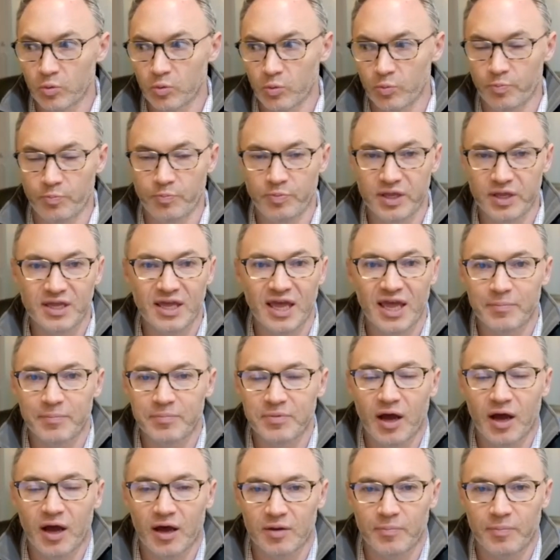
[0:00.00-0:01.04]
became
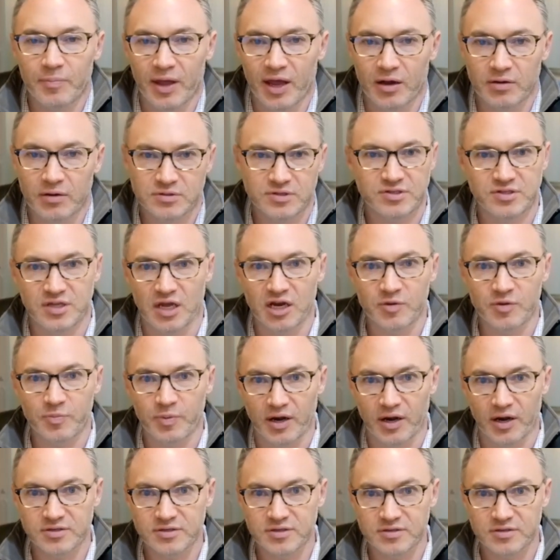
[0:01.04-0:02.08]
not about stock
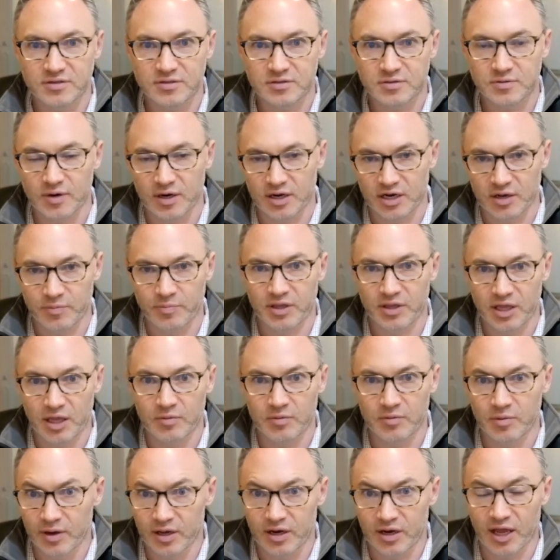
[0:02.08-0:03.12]
prices, right? It became
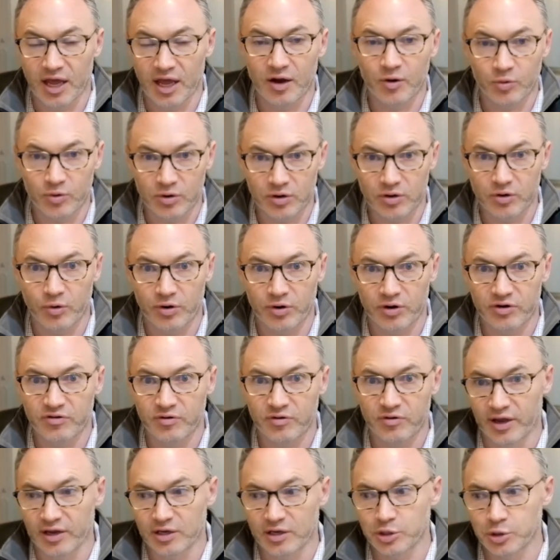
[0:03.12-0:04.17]
about how we're going to
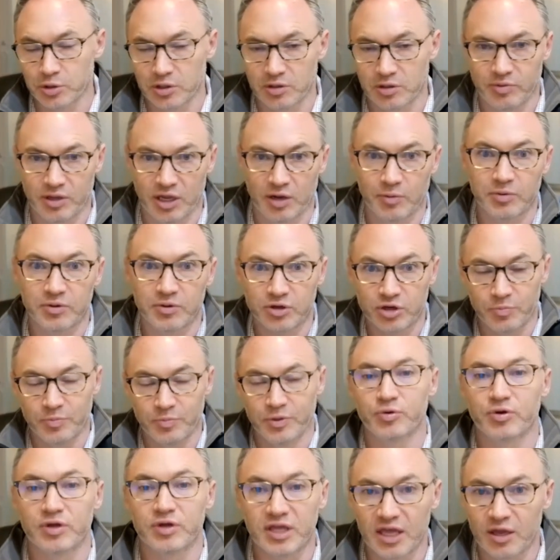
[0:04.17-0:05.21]
actually be able to
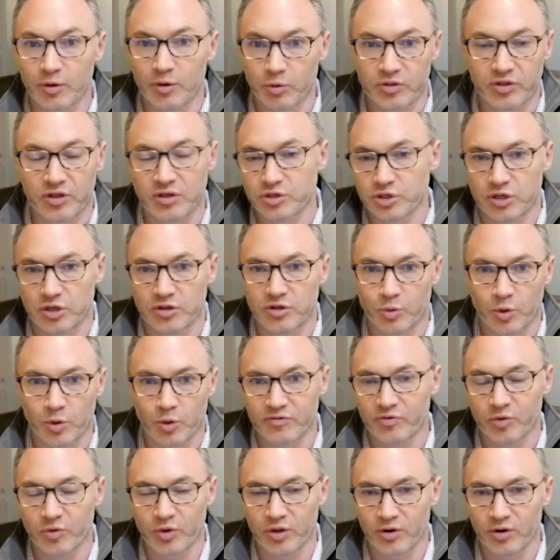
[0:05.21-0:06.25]
communicate with each other
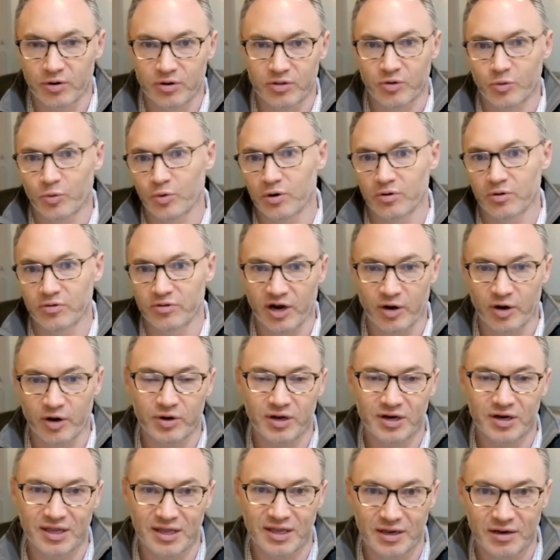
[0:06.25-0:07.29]
wherever we are in the world and how we're
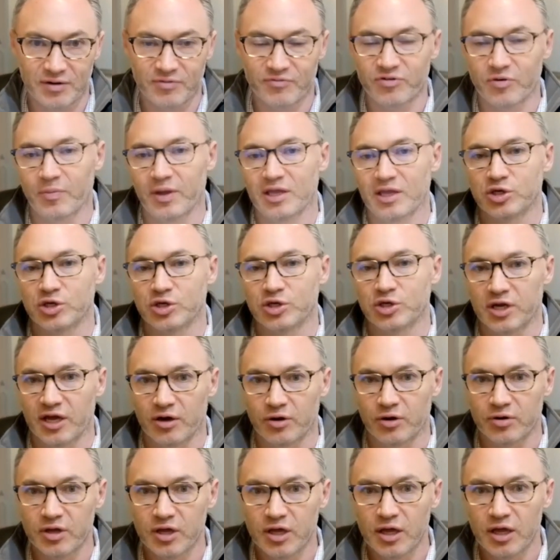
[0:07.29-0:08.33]
going to get information
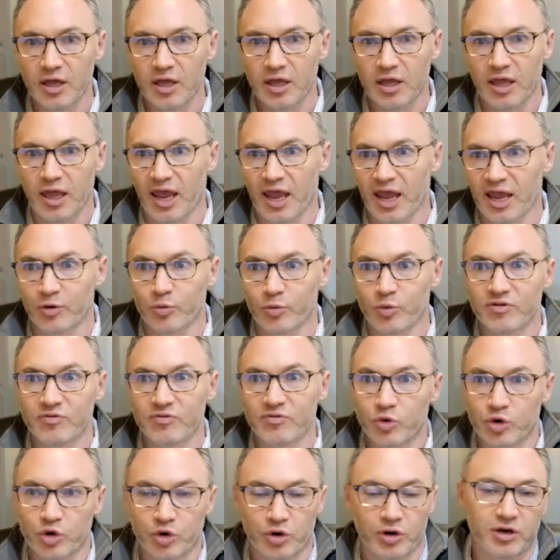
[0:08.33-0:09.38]
out. And we
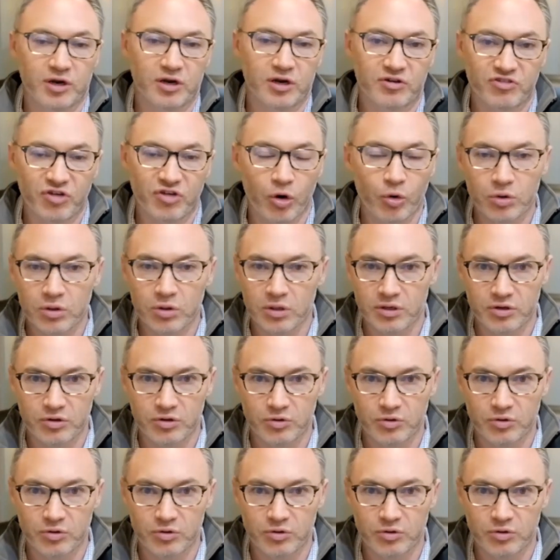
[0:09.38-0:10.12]
created totally new